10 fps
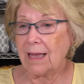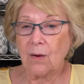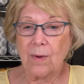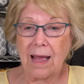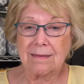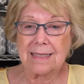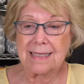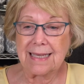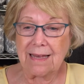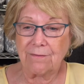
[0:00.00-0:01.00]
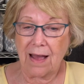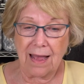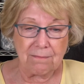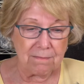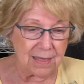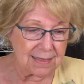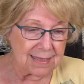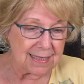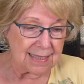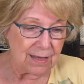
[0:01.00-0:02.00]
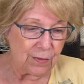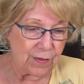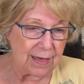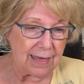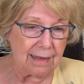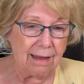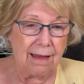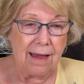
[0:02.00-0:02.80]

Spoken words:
around to see if I missed anything.